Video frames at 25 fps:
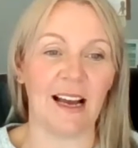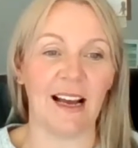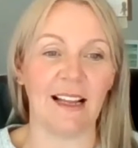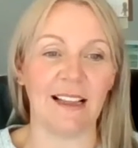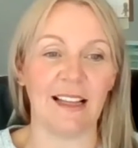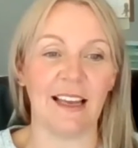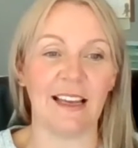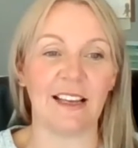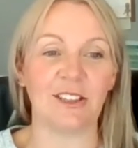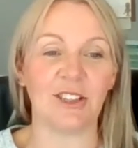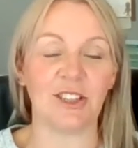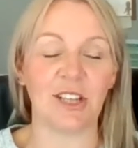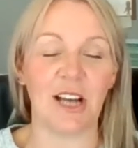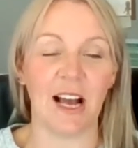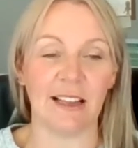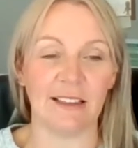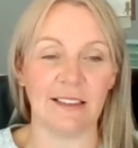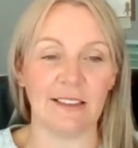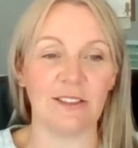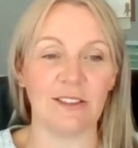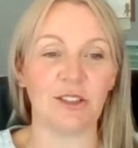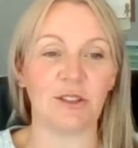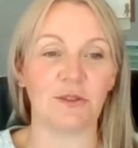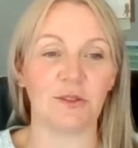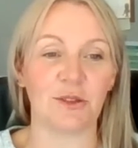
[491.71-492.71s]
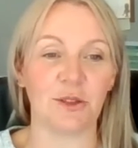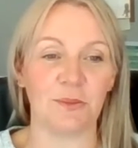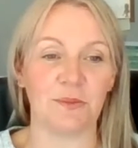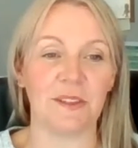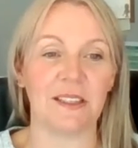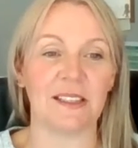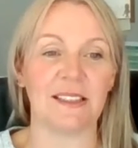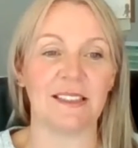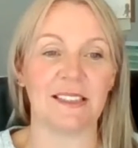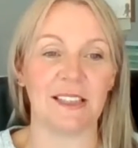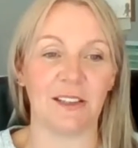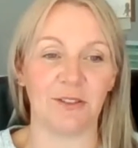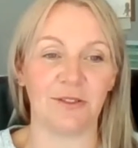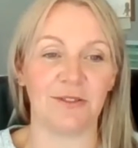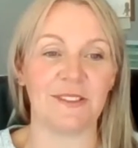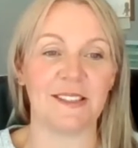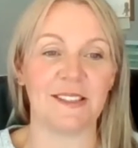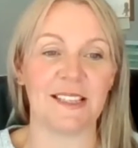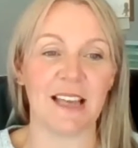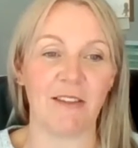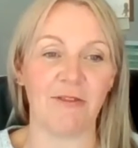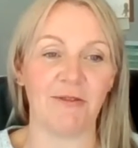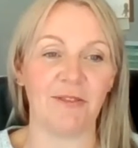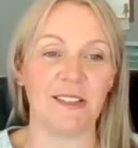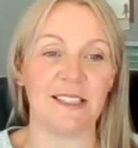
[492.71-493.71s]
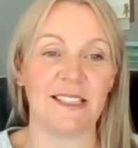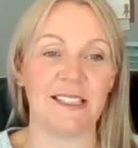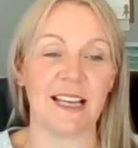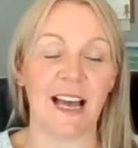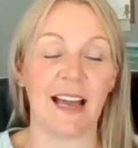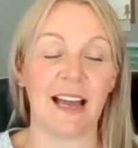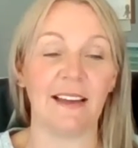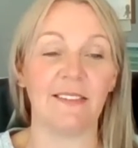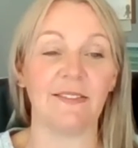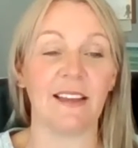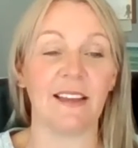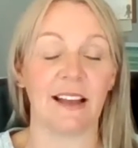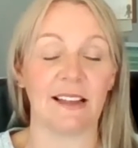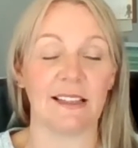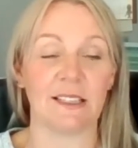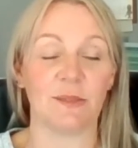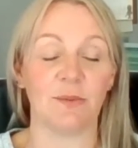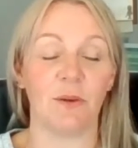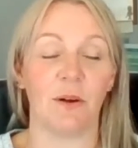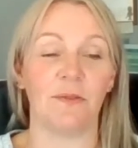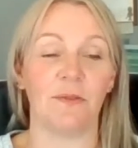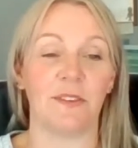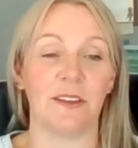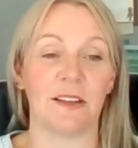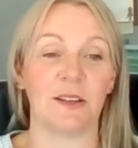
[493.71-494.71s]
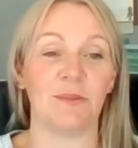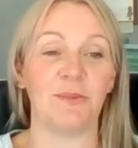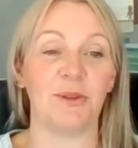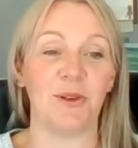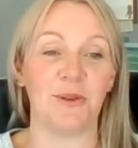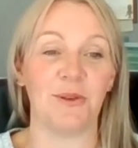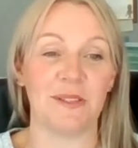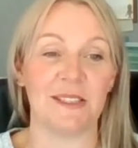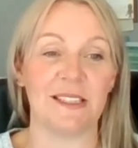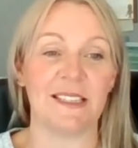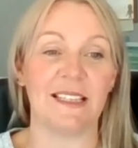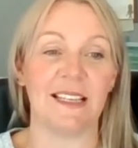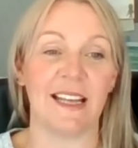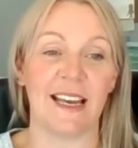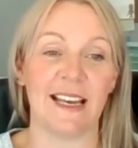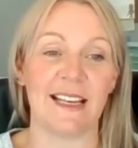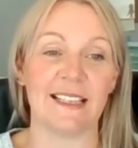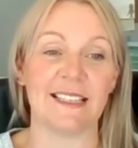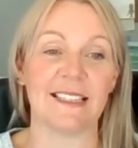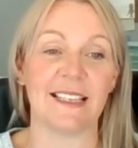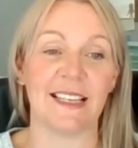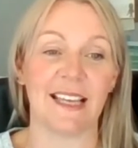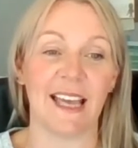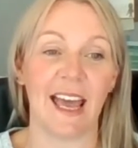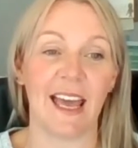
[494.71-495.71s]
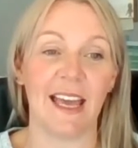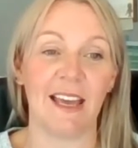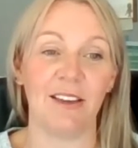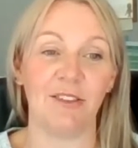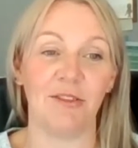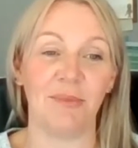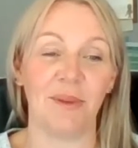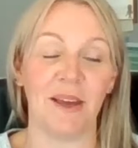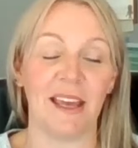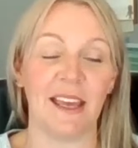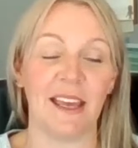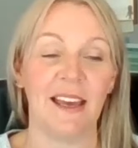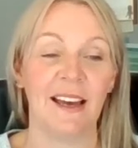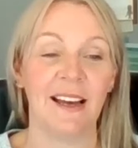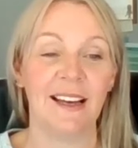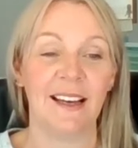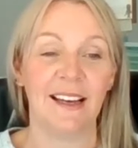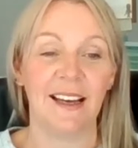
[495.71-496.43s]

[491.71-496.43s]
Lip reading: I like a challenge of something different every day, and that's what the community nursing gave me.